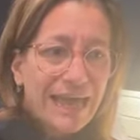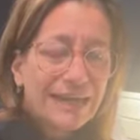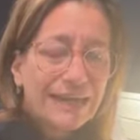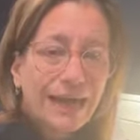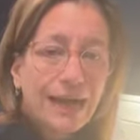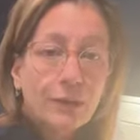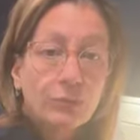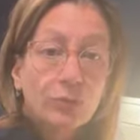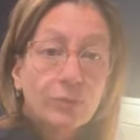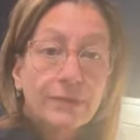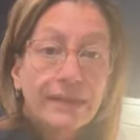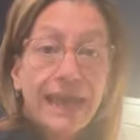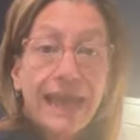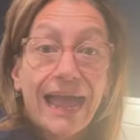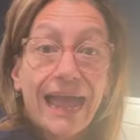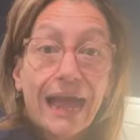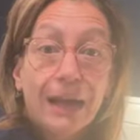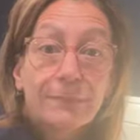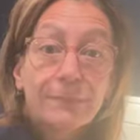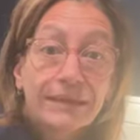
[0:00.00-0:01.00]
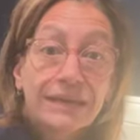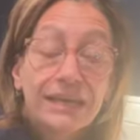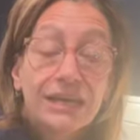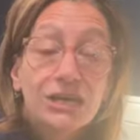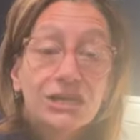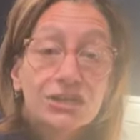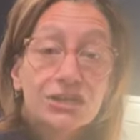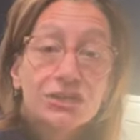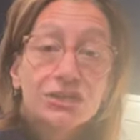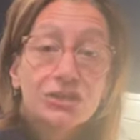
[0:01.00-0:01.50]
and I will be
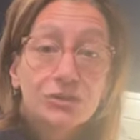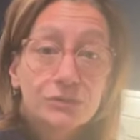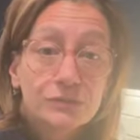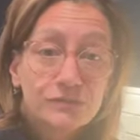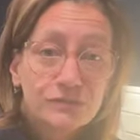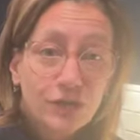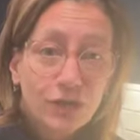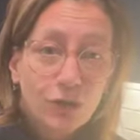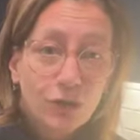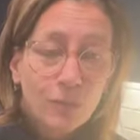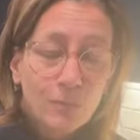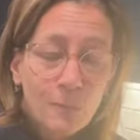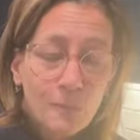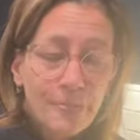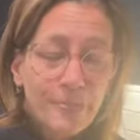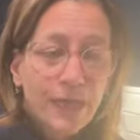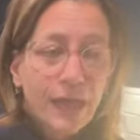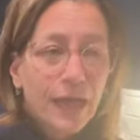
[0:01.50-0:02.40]
happy to do so.